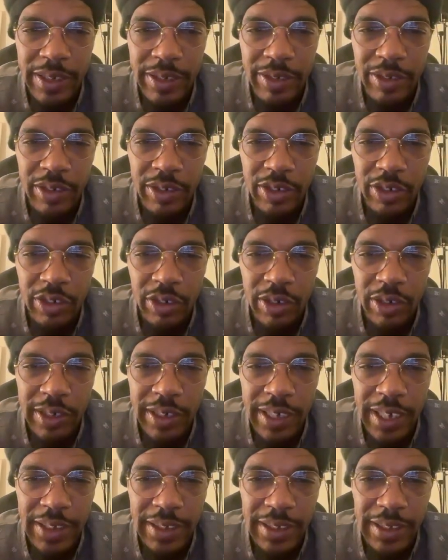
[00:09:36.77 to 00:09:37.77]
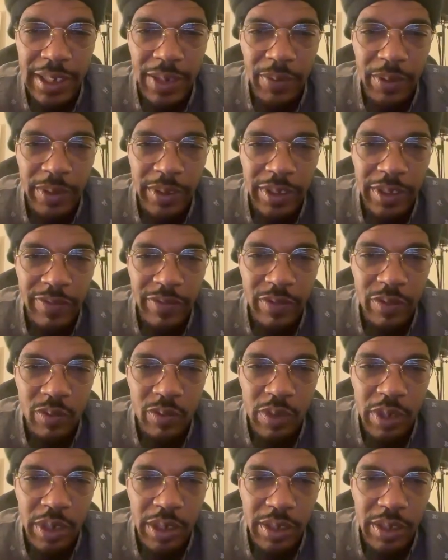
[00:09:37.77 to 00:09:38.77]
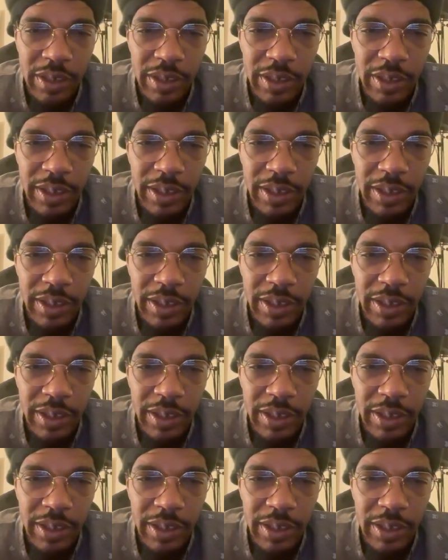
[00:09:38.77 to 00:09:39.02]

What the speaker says: You can show the test networks if you want.